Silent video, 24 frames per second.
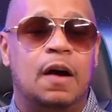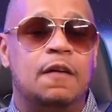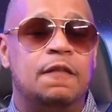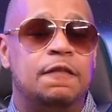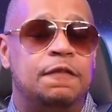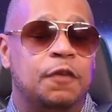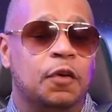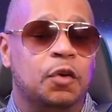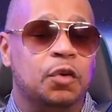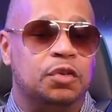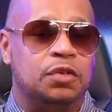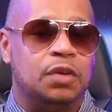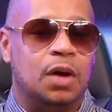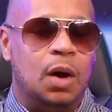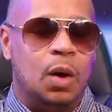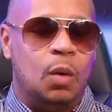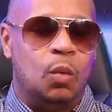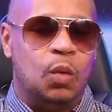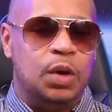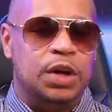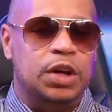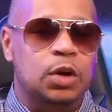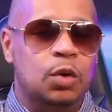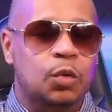First,
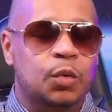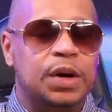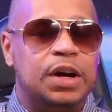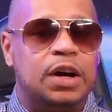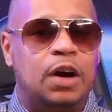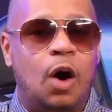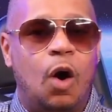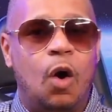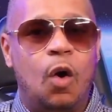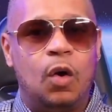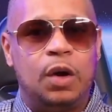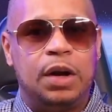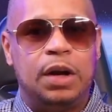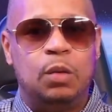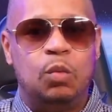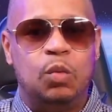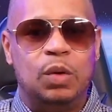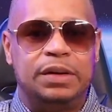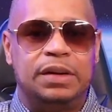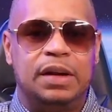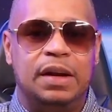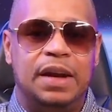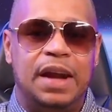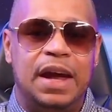when you're recording
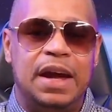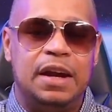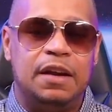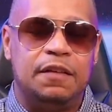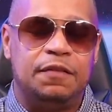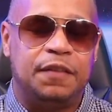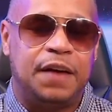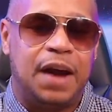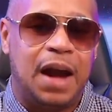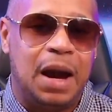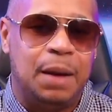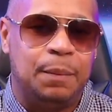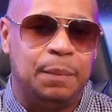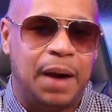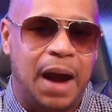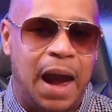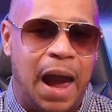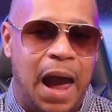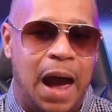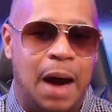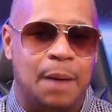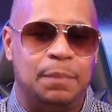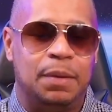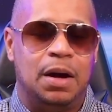with the native camera
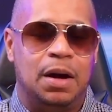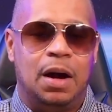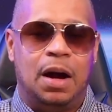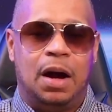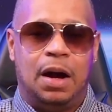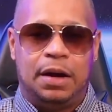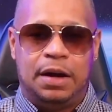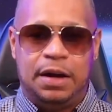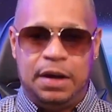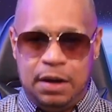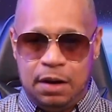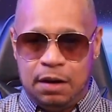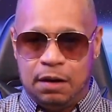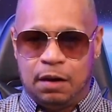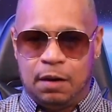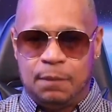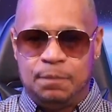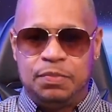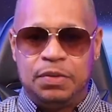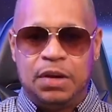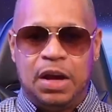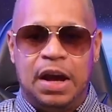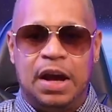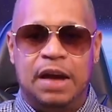app, here
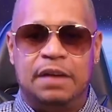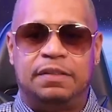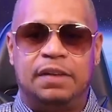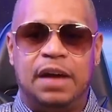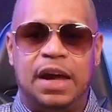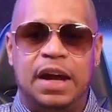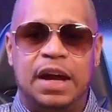is an